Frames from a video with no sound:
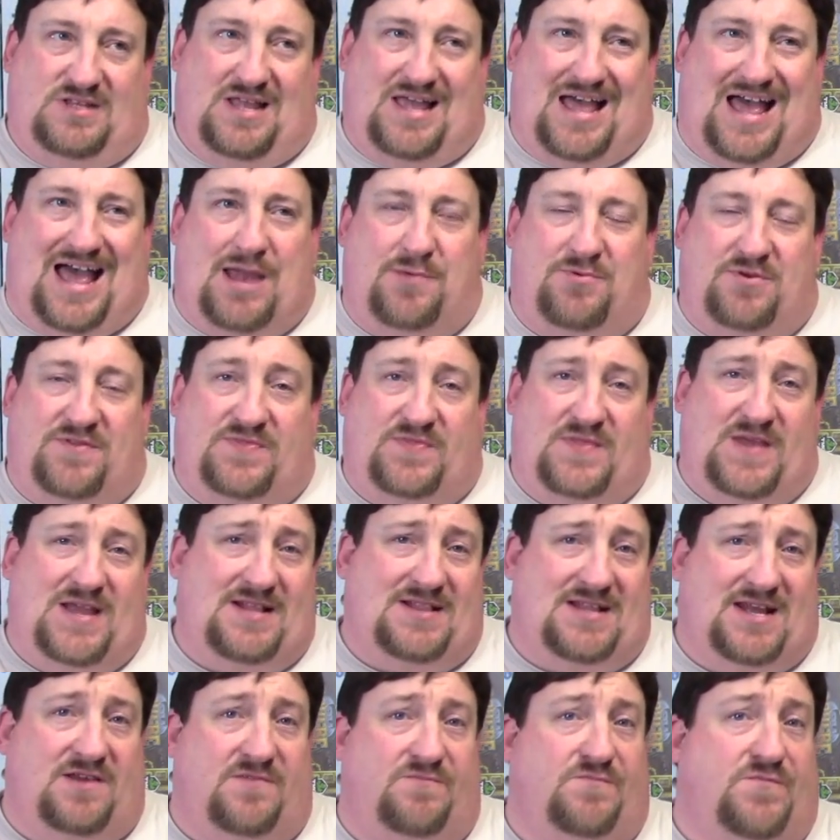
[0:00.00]
i would think
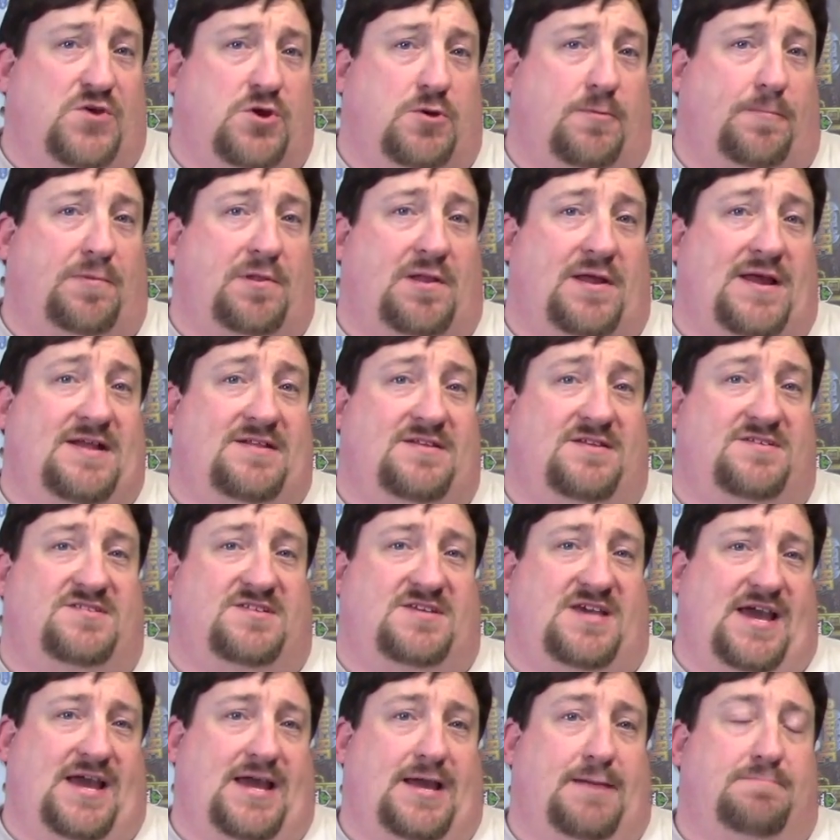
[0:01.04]
that if you're playing this
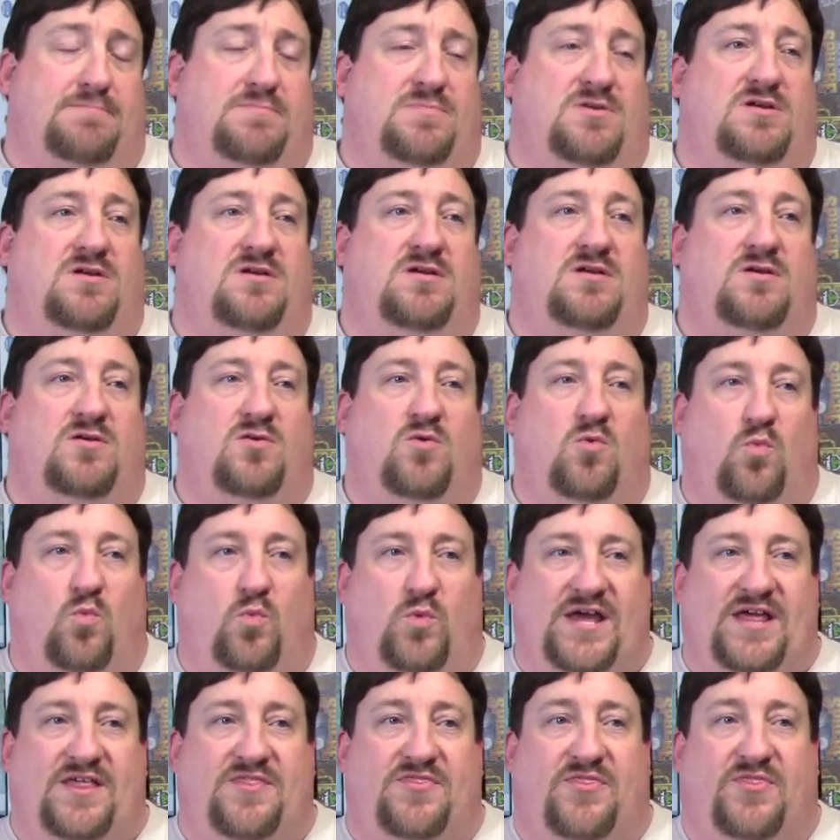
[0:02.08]
game
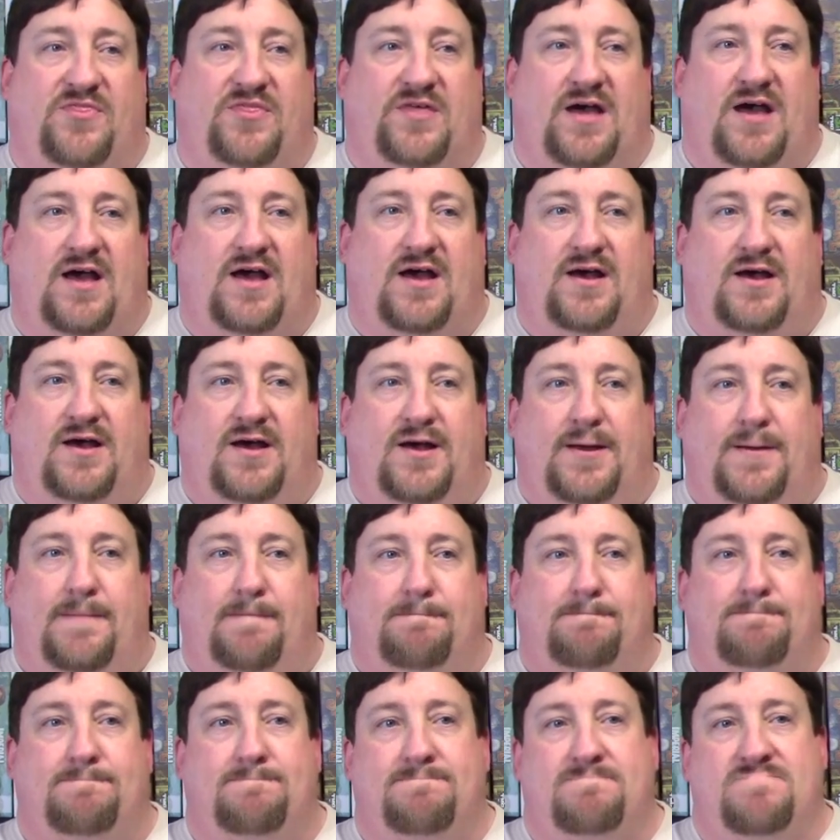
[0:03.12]
with
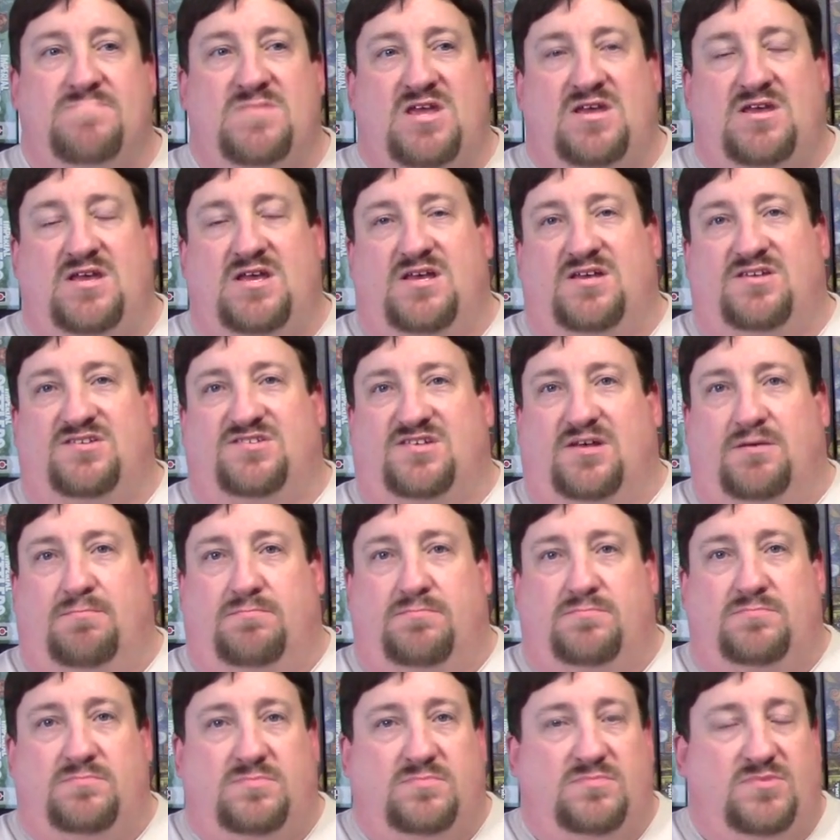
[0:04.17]
um,
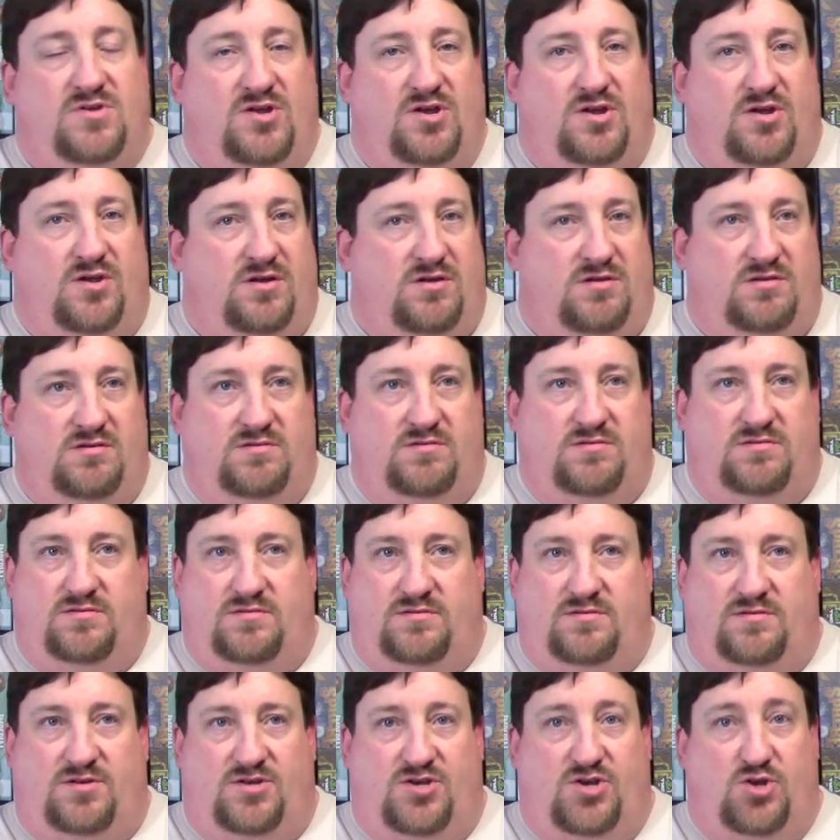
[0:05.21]
some
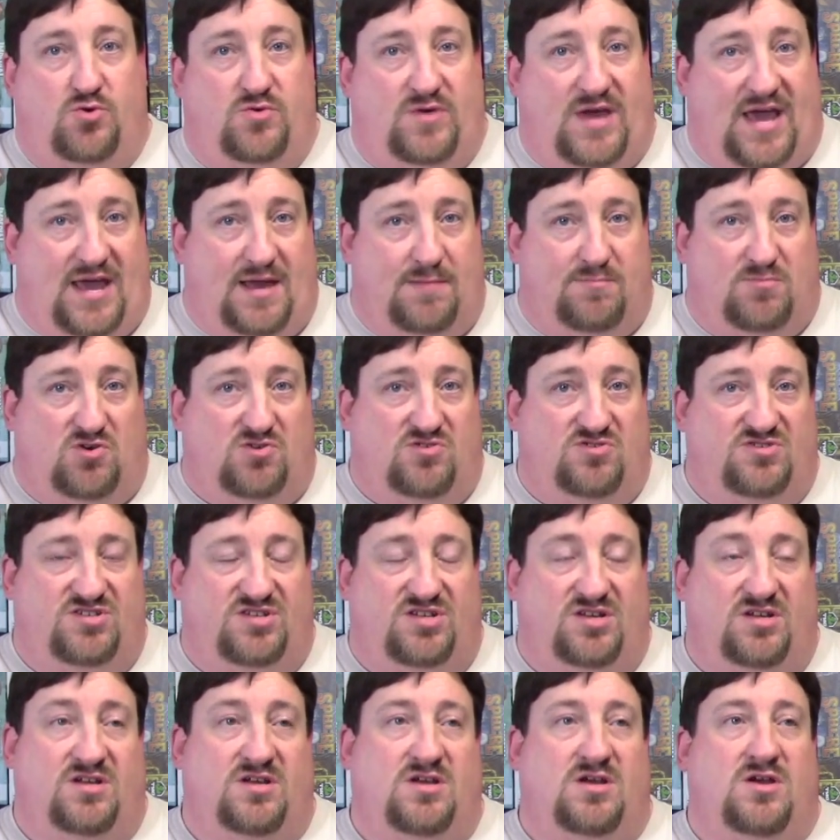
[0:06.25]
new
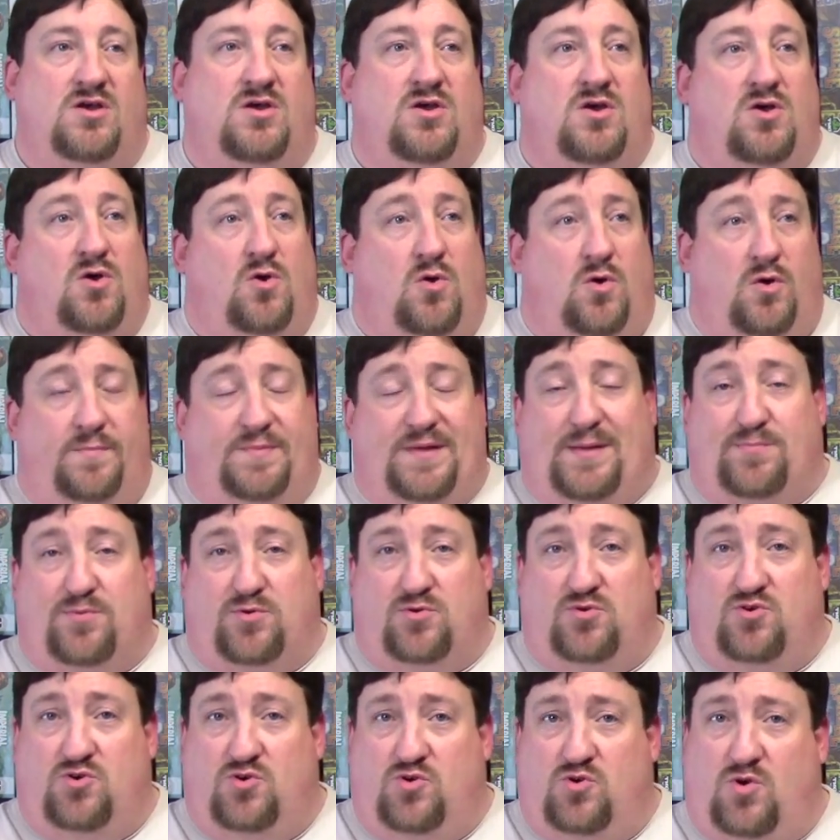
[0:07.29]
gamers or
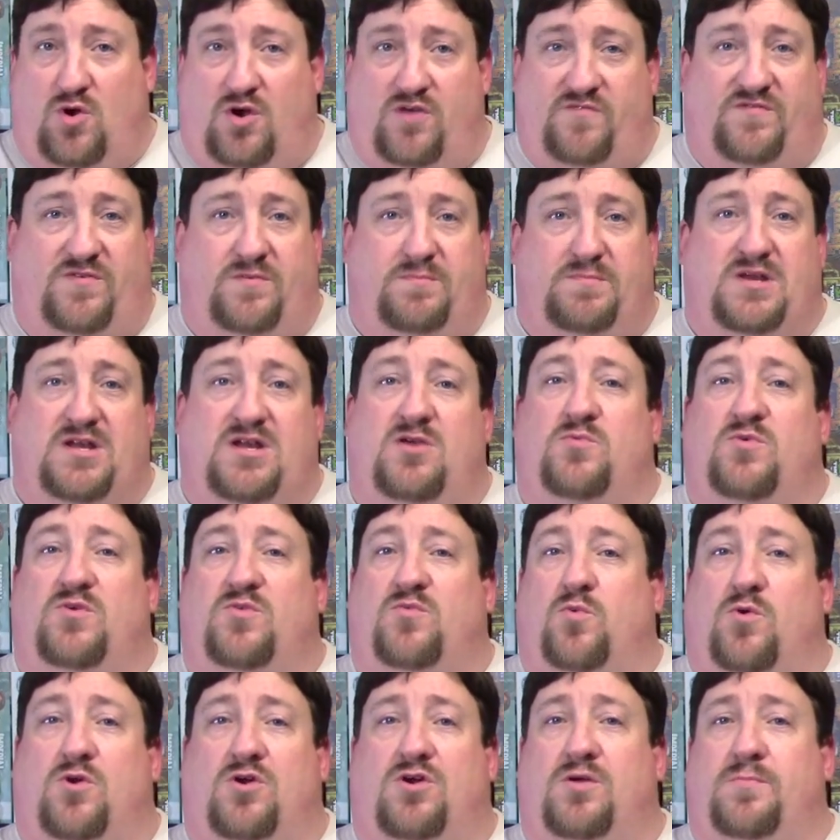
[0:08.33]
people who aren't familiar
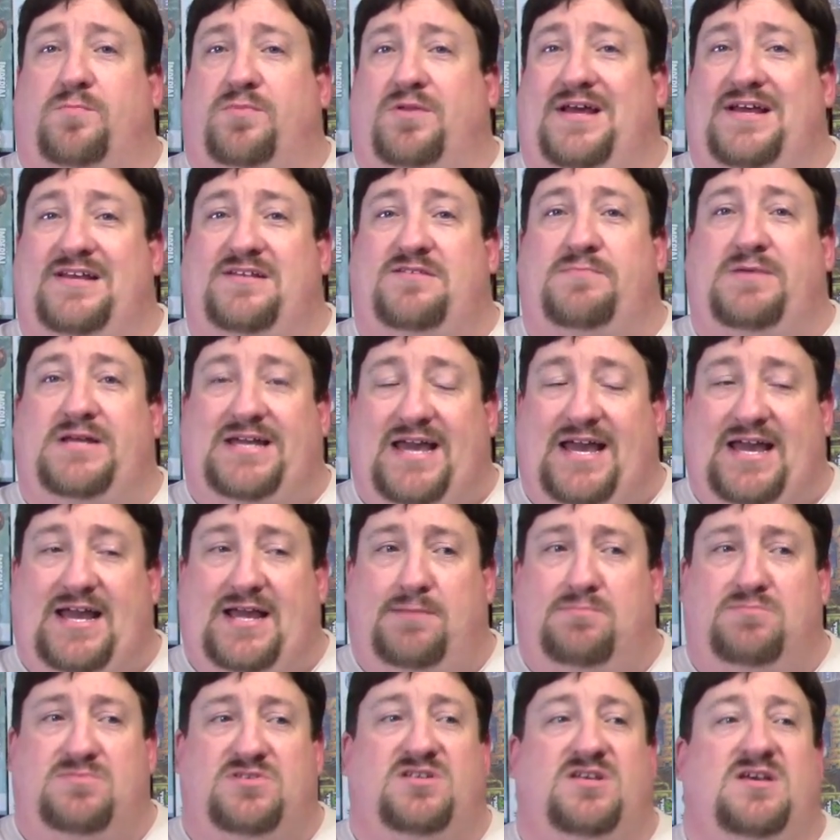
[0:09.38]
with worker placement
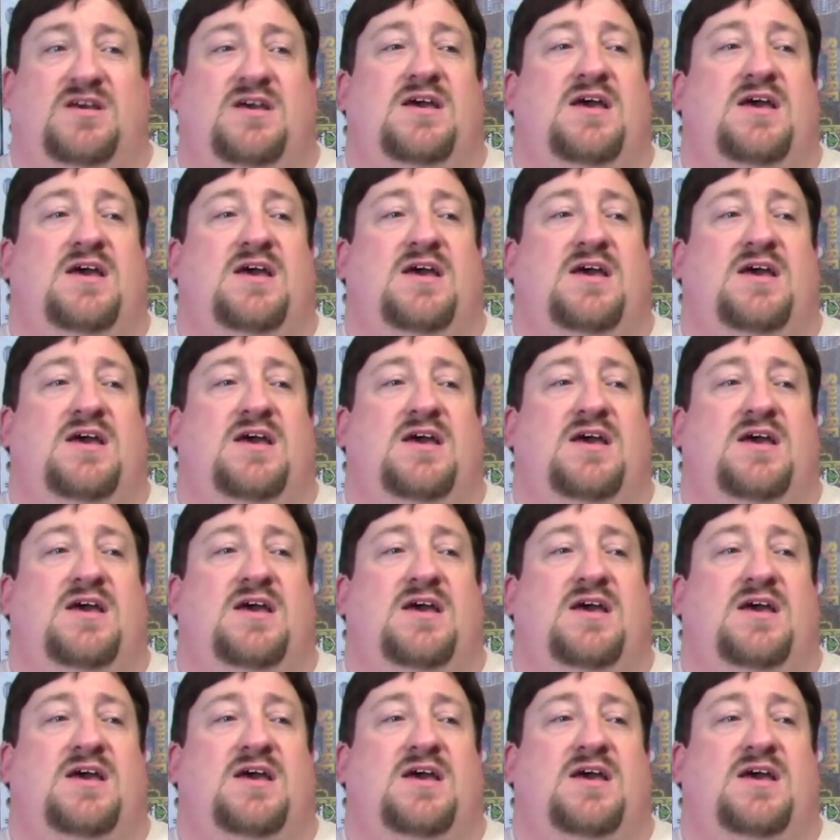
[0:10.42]
games